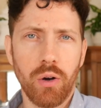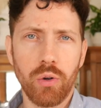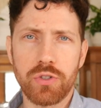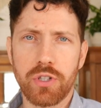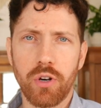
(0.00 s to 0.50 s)

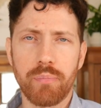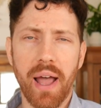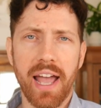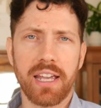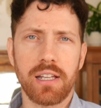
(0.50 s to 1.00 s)
also
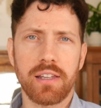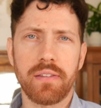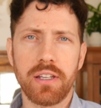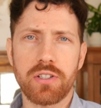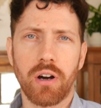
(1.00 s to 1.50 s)
backing that
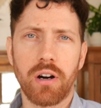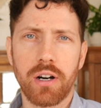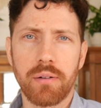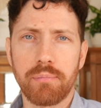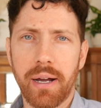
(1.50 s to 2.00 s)
these
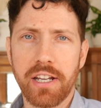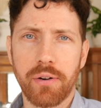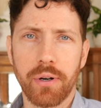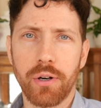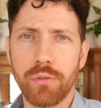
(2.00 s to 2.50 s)
are
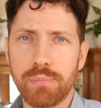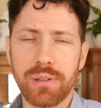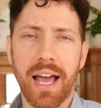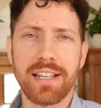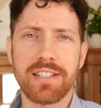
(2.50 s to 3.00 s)

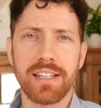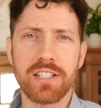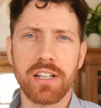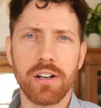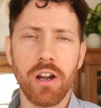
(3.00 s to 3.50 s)
microplastics
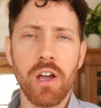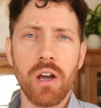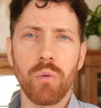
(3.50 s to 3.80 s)
here.